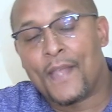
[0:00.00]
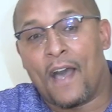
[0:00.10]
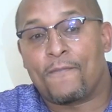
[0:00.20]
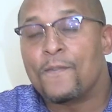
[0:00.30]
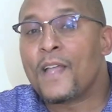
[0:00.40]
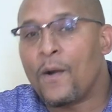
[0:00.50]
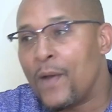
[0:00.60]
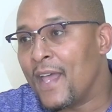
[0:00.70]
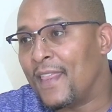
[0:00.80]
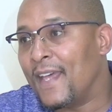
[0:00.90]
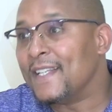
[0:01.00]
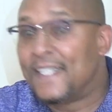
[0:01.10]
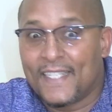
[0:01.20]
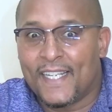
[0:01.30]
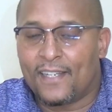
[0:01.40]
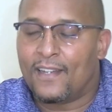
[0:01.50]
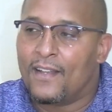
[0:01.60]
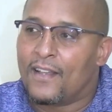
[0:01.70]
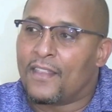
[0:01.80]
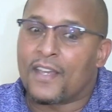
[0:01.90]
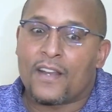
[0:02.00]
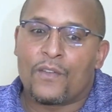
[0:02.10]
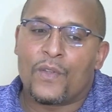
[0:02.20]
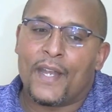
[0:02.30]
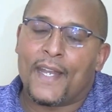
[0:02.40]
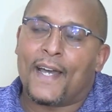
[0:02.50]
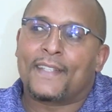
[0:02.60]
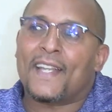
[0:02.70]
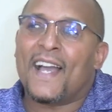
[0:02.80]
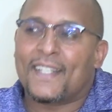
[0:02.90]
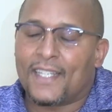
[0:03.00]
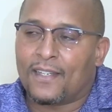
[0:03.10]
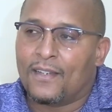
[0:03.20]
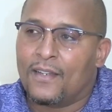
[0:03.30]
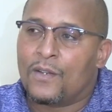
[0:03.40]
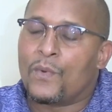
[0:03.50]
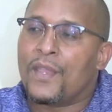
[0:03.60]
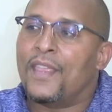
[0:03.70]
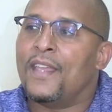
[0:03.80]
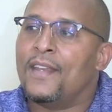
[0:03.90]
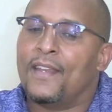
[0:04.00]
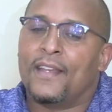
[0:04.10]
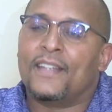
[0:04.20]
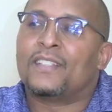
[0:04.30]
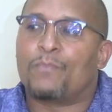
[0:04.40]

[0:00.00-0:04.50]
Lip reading: are fully aware that indeed the regulator has acted within his